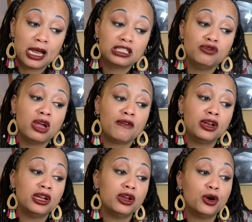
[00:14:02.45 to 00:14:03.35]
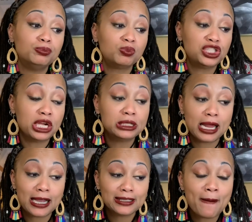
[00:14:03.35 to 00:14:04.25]
If you didn't know, Shea
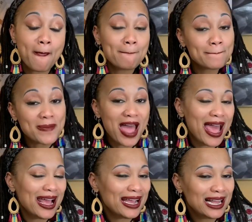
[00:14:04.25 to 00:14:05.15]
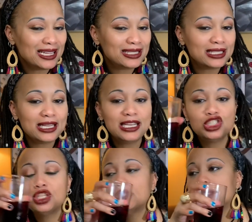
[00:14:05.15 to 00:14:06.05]
Snacks. Hey, listen,
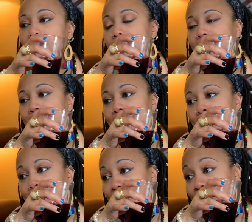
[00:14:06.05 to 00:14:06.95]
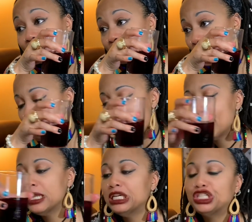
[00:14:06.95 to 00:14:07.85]
she sells sea moss.
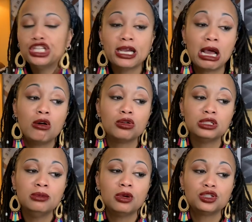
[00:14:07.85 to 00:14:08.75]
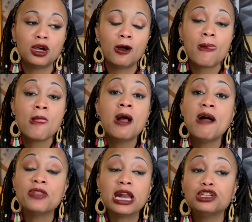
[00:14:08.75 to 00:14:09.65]
Please check out her sea moss, y'all.
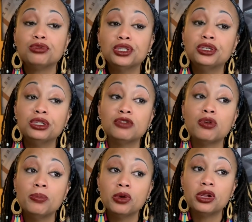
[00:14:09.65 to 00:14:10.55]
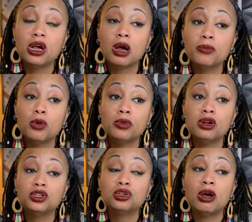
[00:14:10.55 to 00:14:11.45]
That is really good for building up your immunity
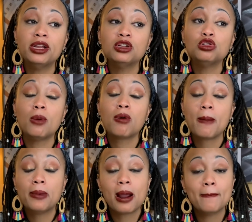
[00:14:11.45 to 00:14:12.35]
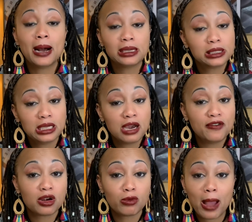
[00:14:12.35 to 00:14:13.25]
too. I need to do a proper unboxing of an
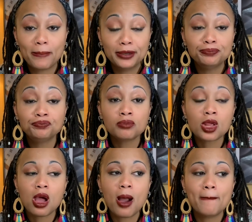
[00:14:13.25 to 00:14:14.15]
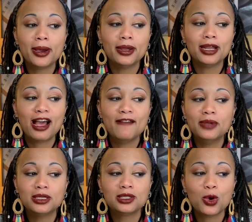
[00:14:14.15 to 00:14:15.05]
unwrapping. But I have been
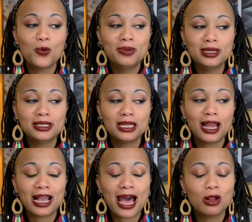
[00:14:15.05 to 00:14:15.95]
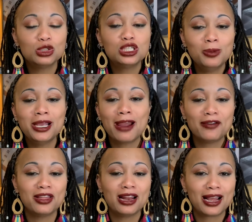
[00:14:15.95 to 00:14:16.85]
so busy. Like, I don't speak
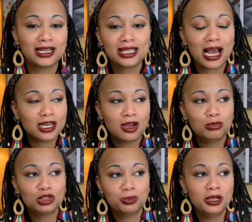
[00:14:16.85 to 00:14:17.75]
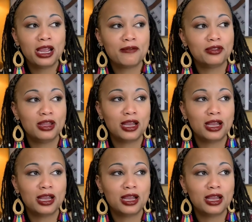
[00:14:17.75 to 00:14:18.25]
everything. Like I said, I don't speak everything.